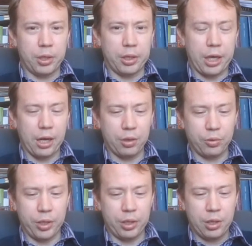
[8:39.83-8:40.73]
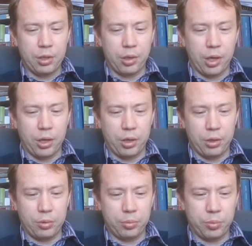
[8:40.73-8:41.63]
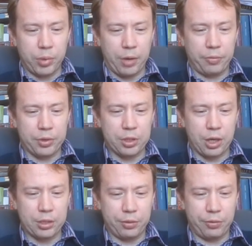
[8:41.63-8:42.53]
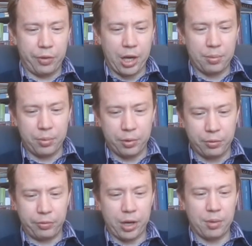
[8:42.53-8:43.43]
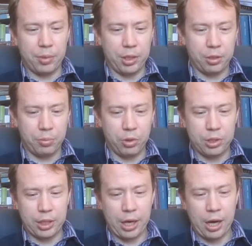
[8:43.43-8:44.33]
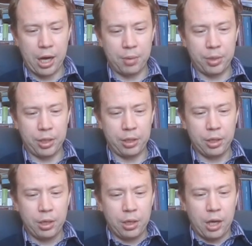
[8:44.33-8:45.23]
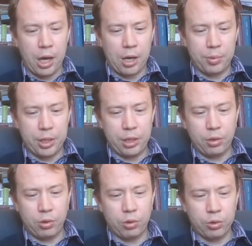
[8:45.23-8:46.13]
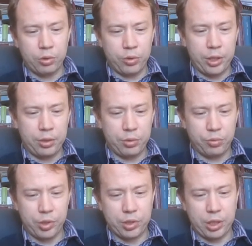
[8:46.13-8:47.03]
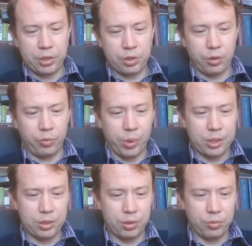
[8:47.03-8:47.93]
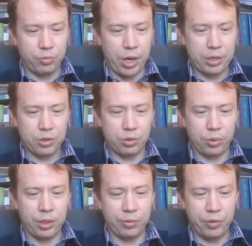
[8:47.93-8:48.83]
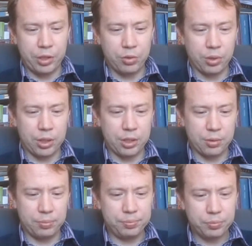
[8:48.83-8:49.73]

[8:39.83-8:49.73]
colouring, emphasizing family and community harmony, ordering, rejection of Western rational individualism,